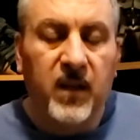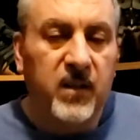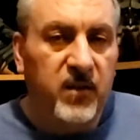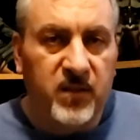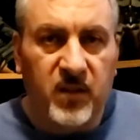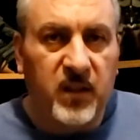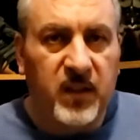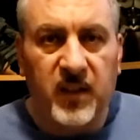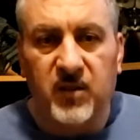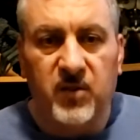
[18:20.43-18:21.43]
You're still going to
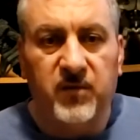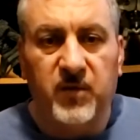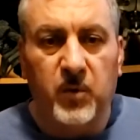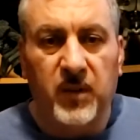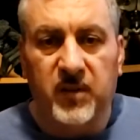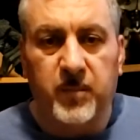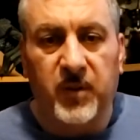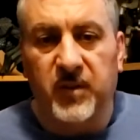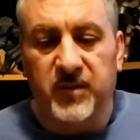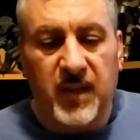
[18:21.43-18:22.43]
get a good viewing
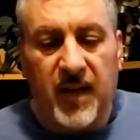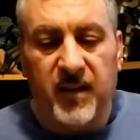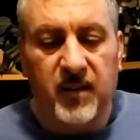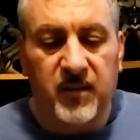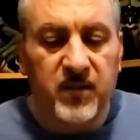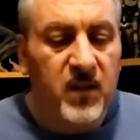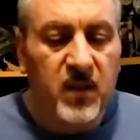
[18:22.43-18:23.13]
experience out of these.